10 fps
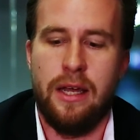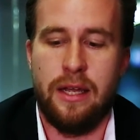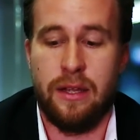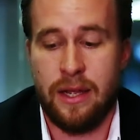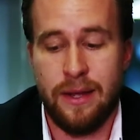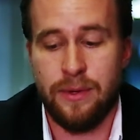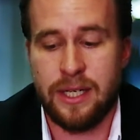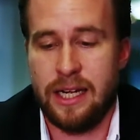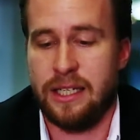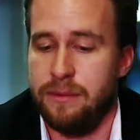He was
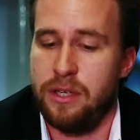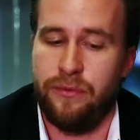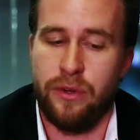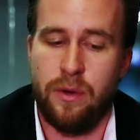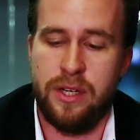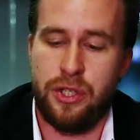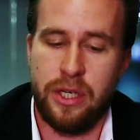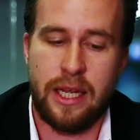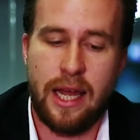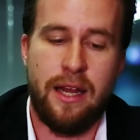asking himself the
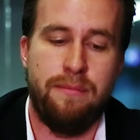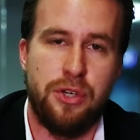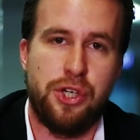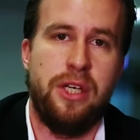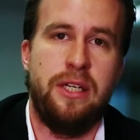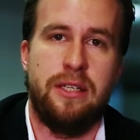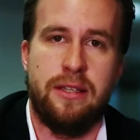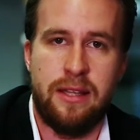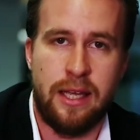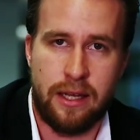question, can machines
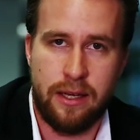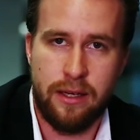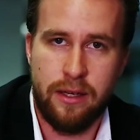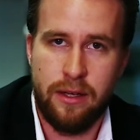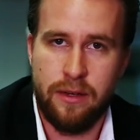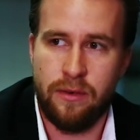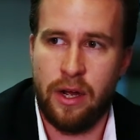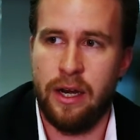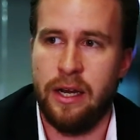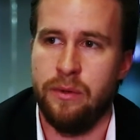think,
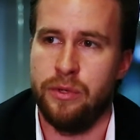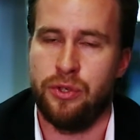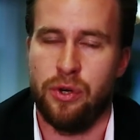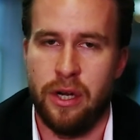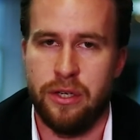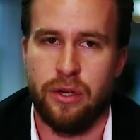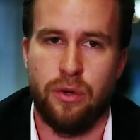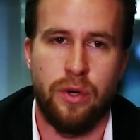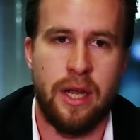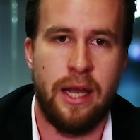right? And he was trying to
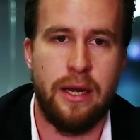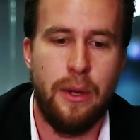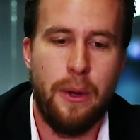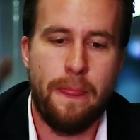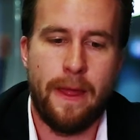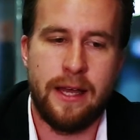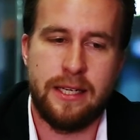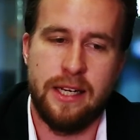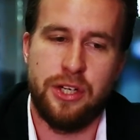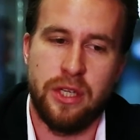create
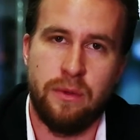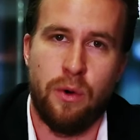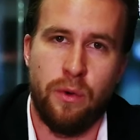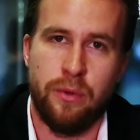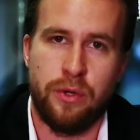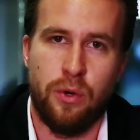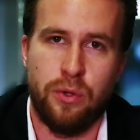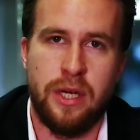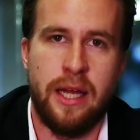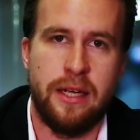essentially what we would
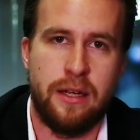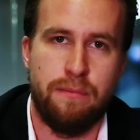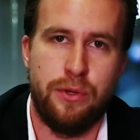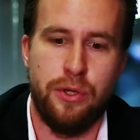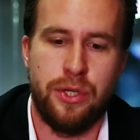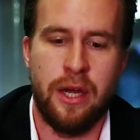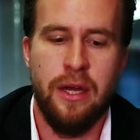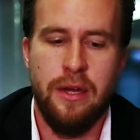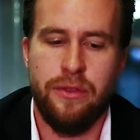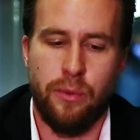call today a computer
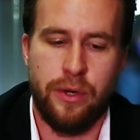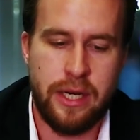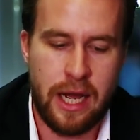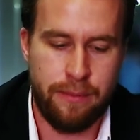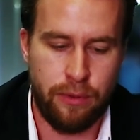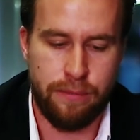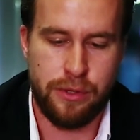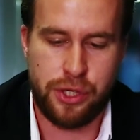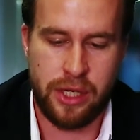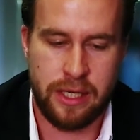that would enable a
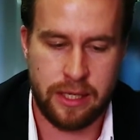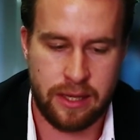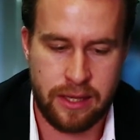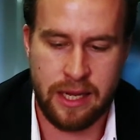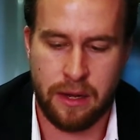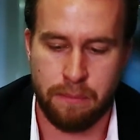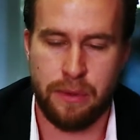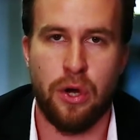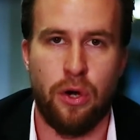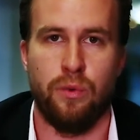machine to think
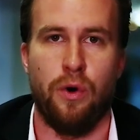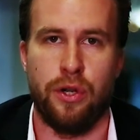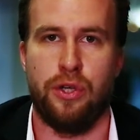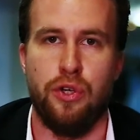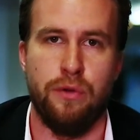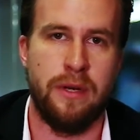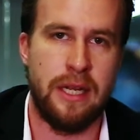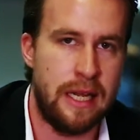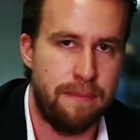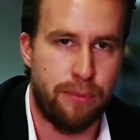beyond what a
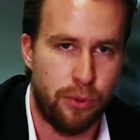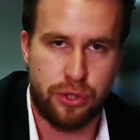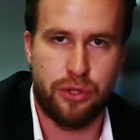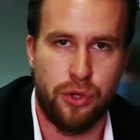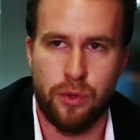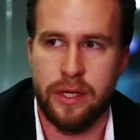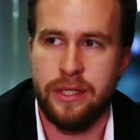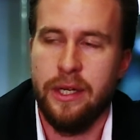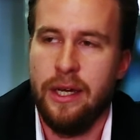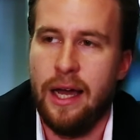human inputs to it